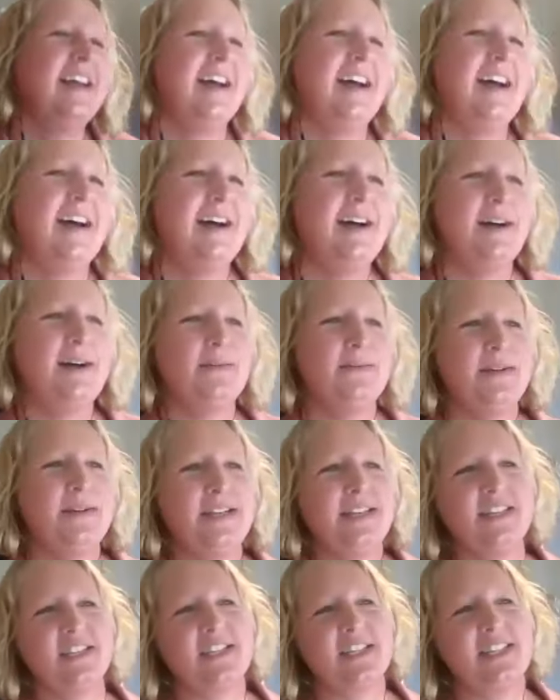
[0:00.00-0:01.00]

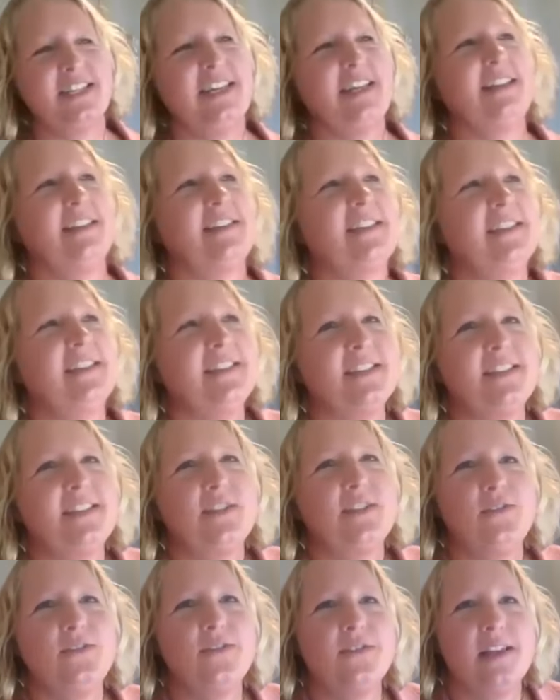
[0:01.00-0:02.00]
Additionally, I listen
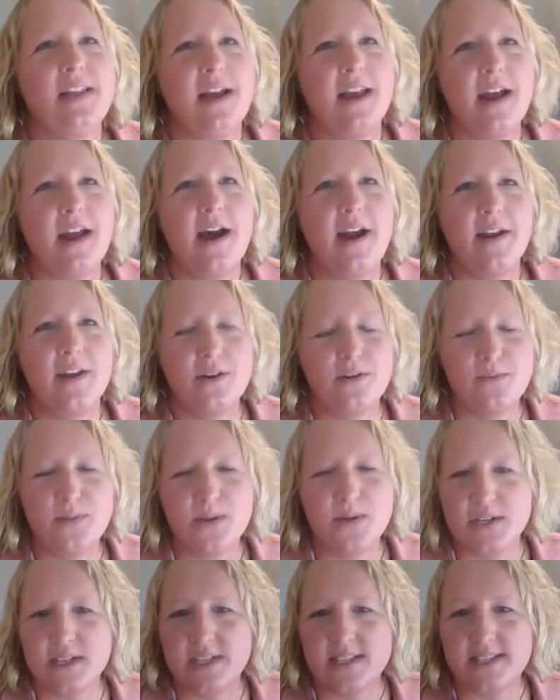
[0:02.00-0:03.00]
to a lot of
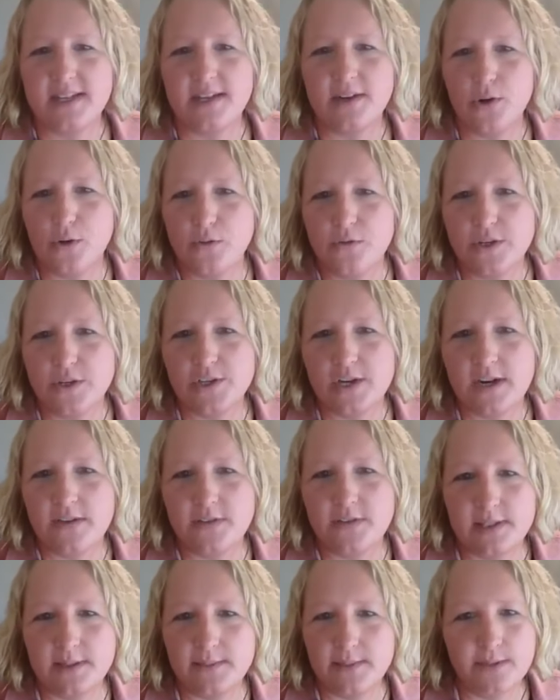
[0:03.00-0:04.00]
audiobooks on Overdrive
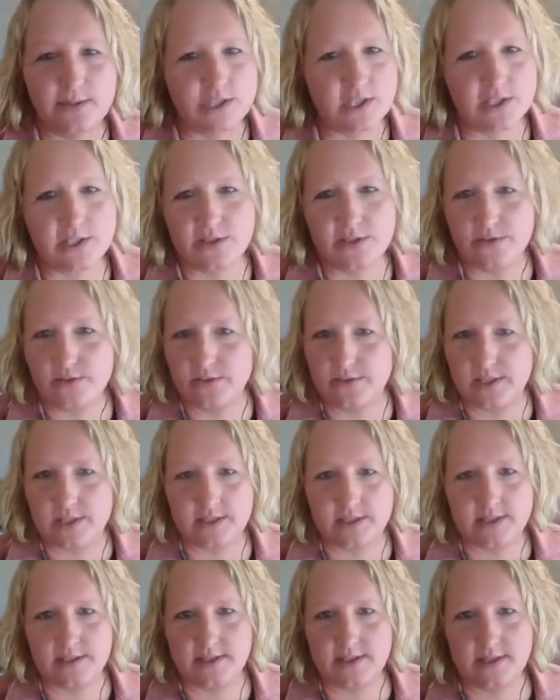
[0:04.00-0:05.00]
or Libby, which is through
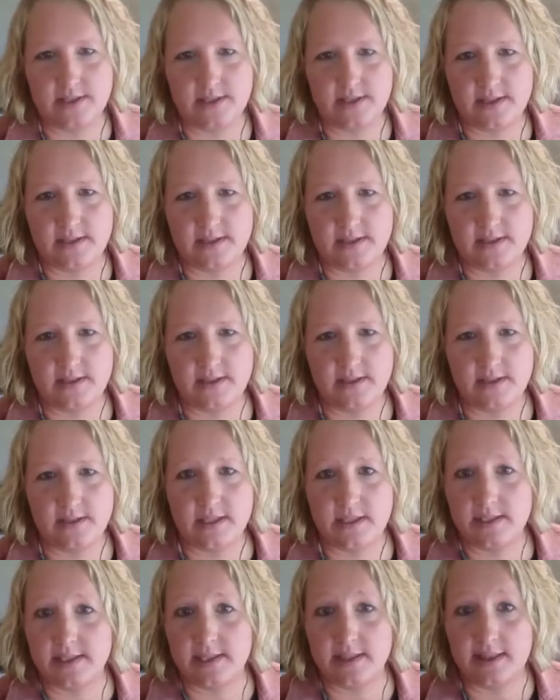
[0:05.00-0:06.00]
the
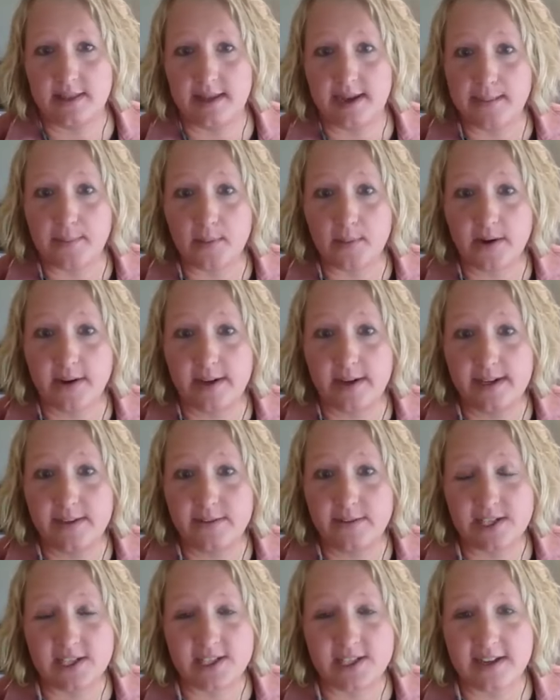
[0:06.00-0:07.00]
state library,
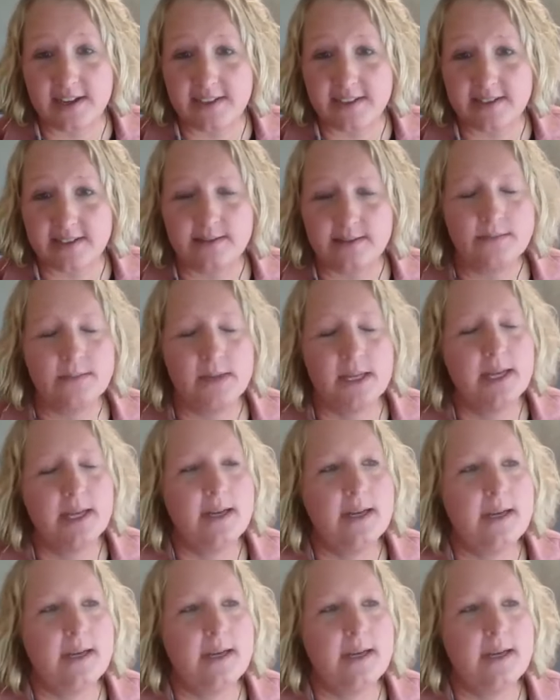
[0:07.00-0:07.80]
which is awesome.